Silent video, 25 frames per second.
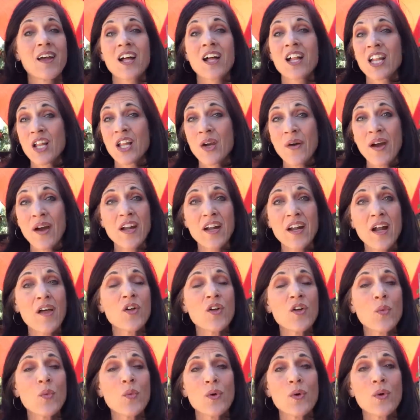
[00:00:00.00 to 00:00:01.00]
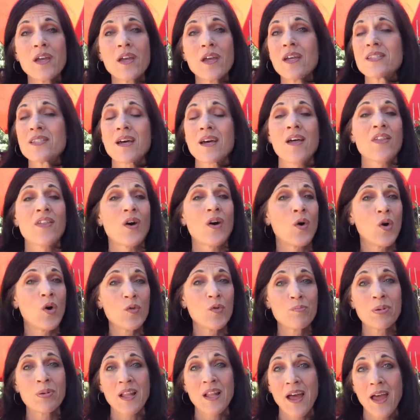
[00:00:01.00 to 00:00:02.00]
clear out all the weeds, all the
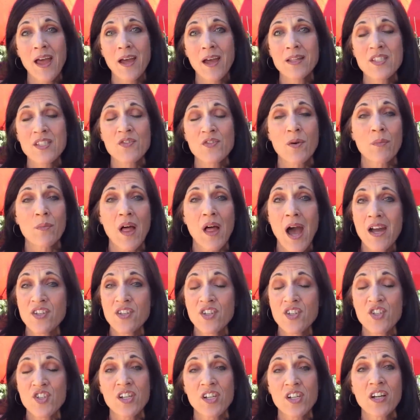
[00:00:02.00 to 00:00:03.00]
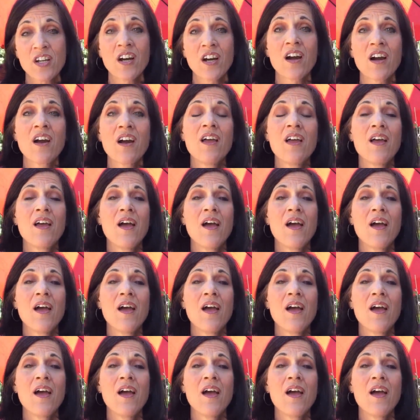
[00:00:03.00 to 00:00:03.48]
old plants from last year,